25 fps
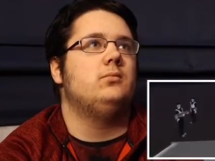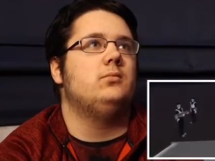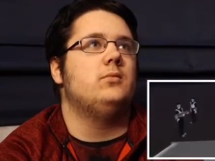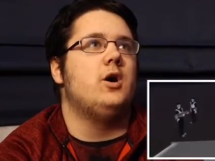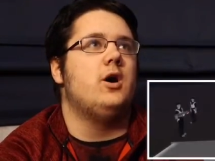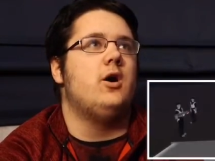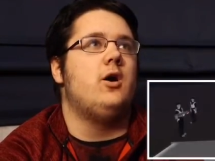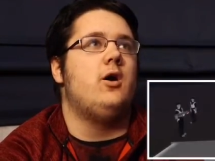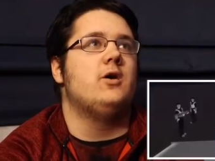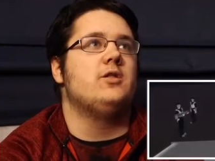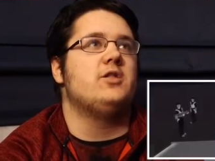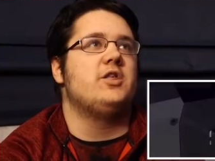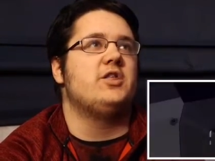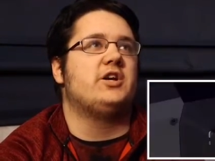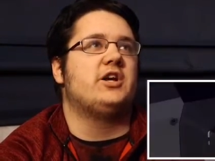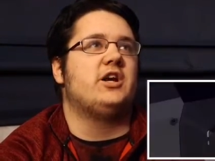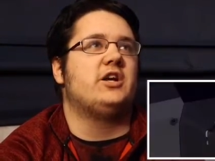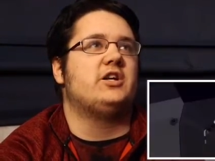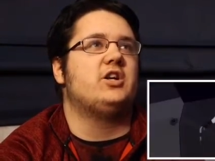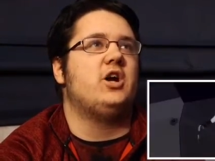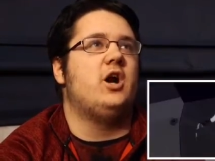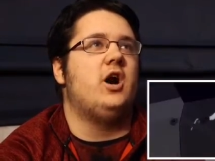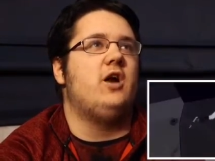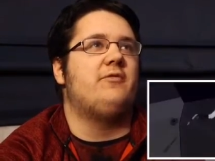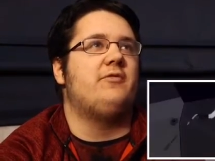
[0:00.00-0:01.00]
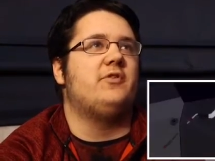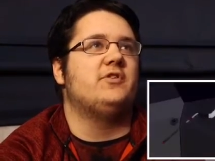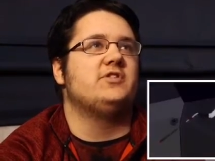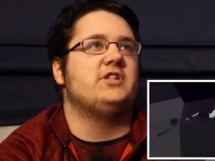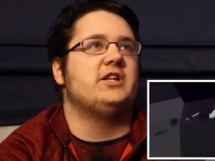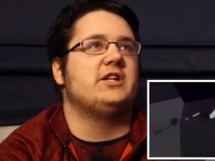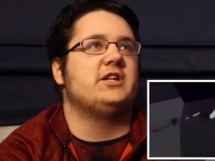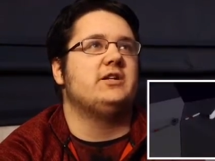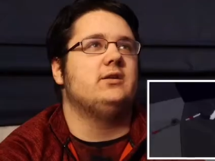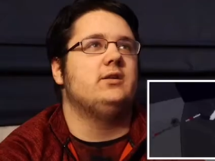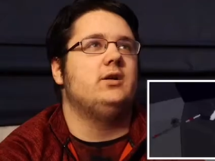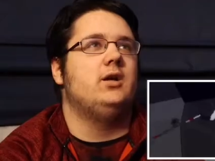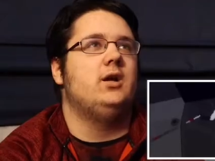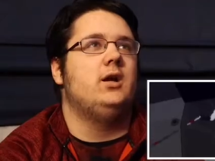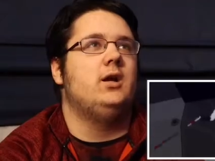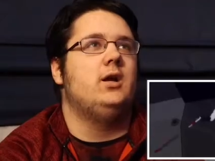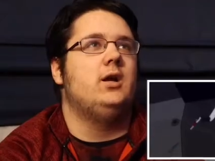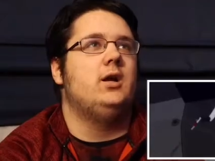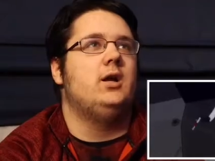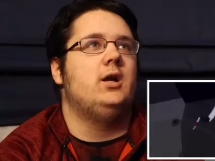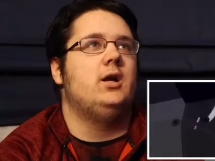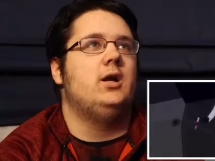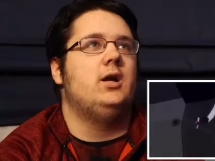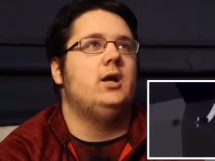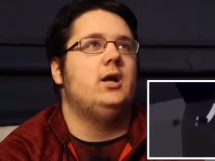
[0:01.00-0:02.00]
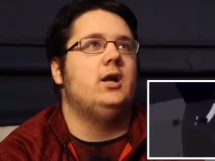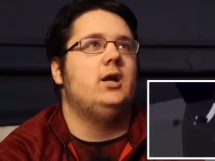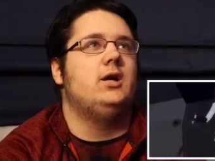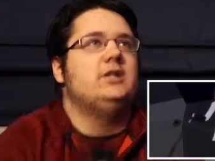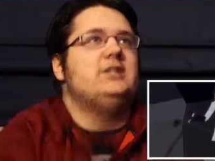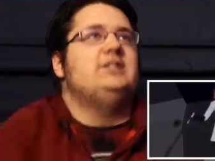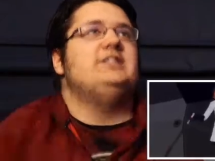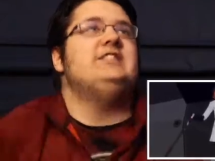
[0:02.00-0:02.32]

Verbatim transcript: Oh, I thought I got caught for a second. Exactly